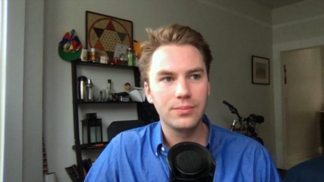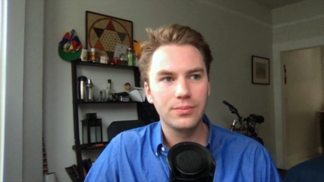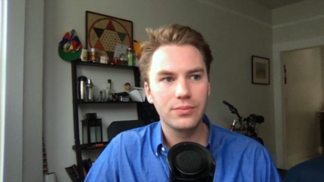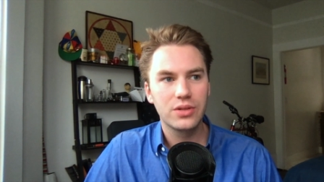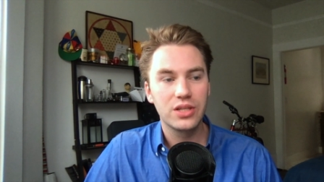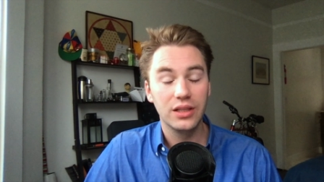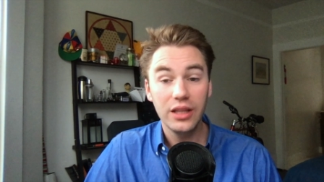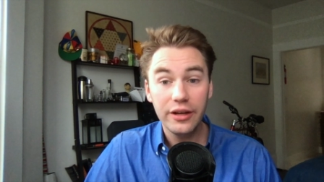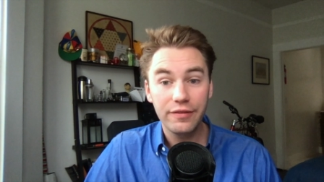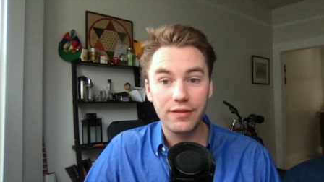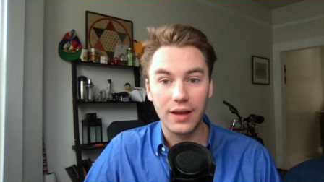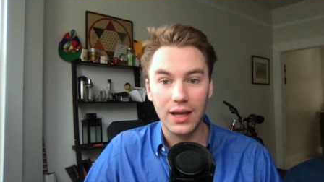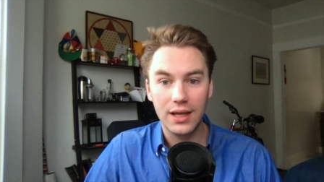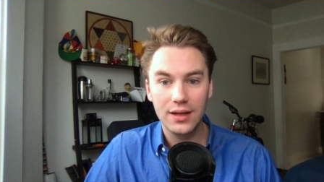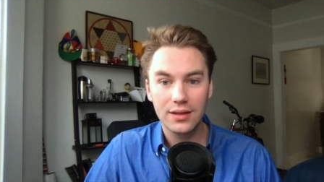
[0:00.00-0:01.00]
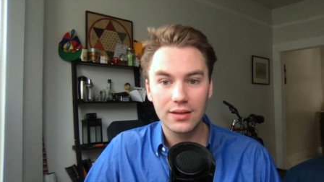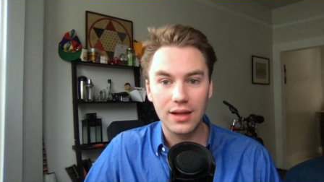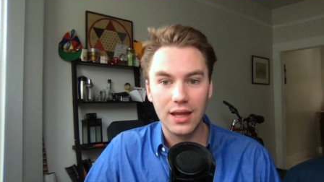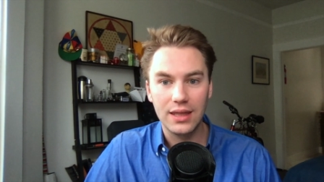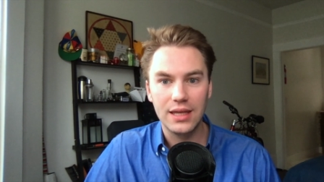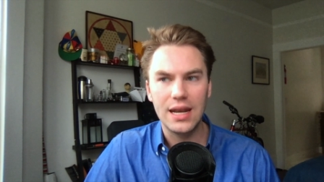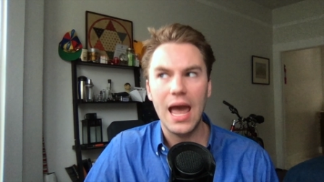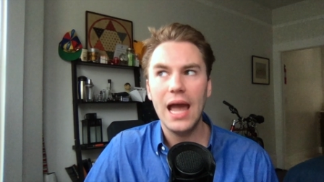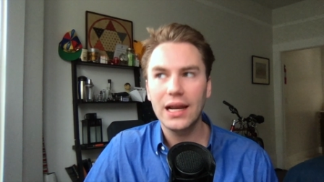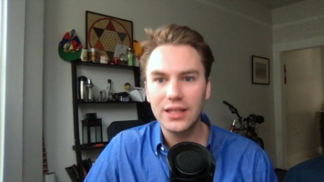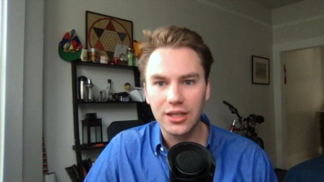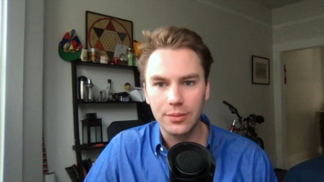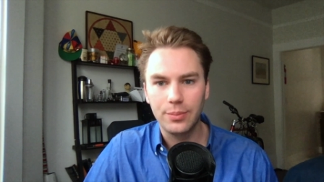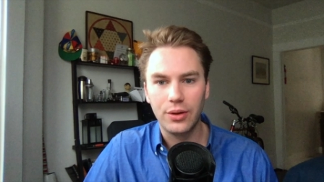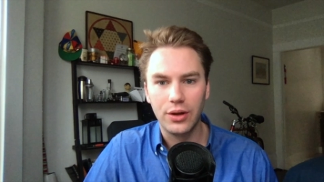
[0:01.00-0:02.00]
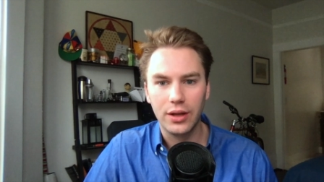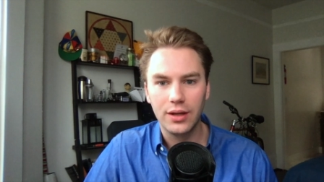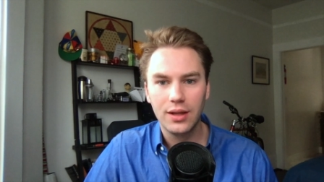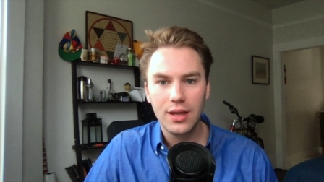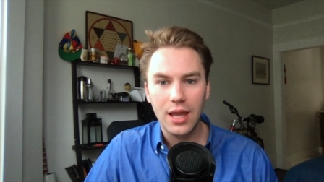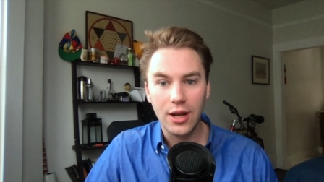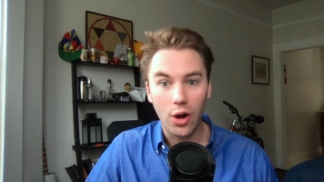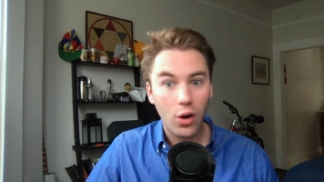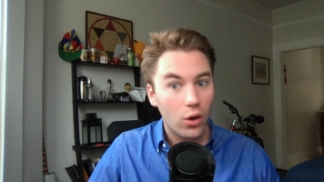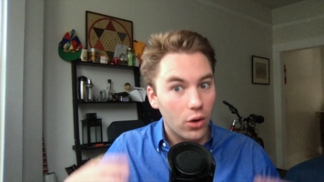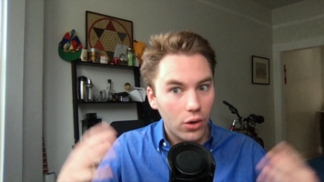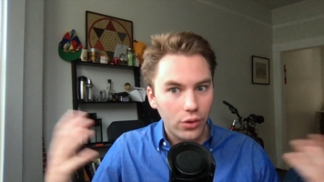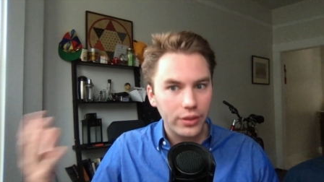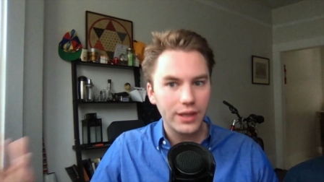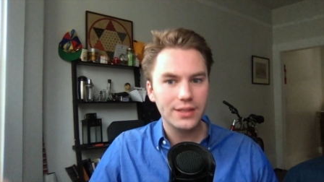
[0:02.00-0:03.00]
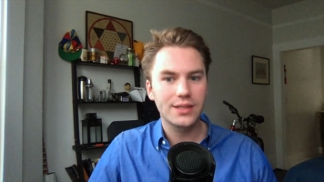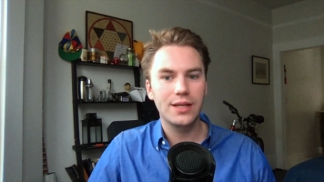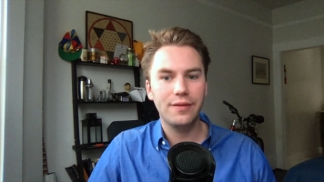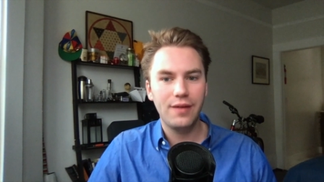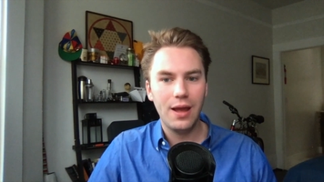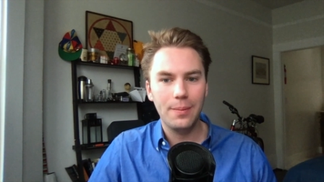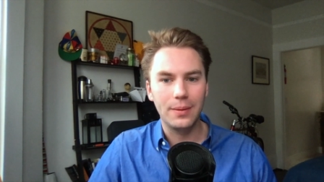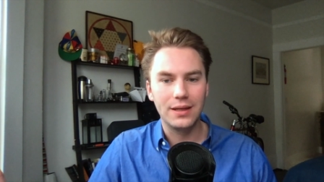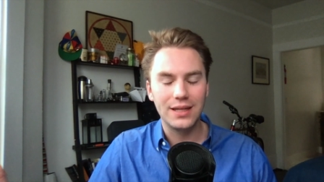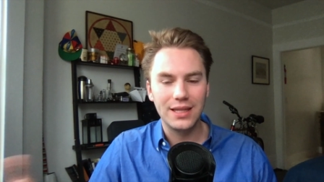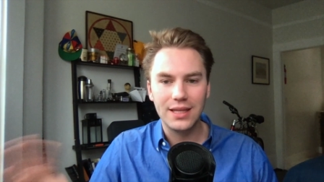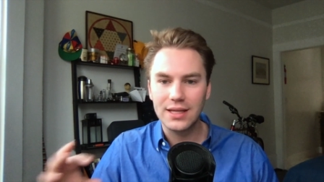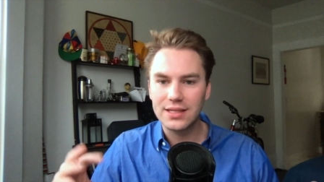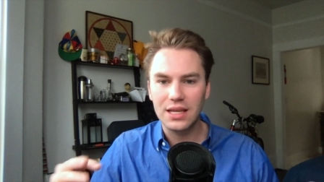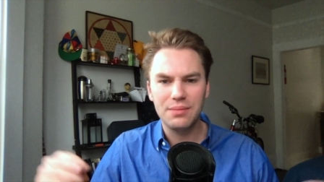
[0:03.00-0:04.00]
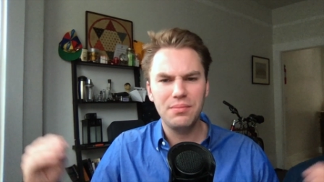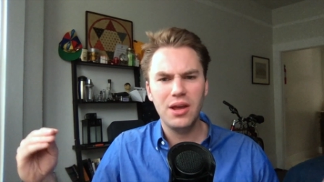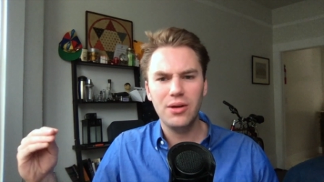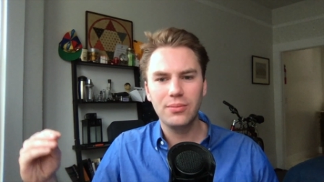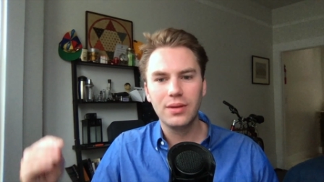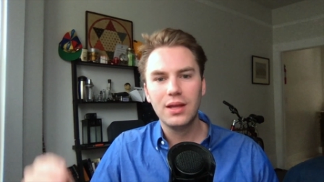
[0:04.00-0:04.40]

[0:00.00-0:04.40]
solidified and then acted upon, and all that stuff happened, and they said no.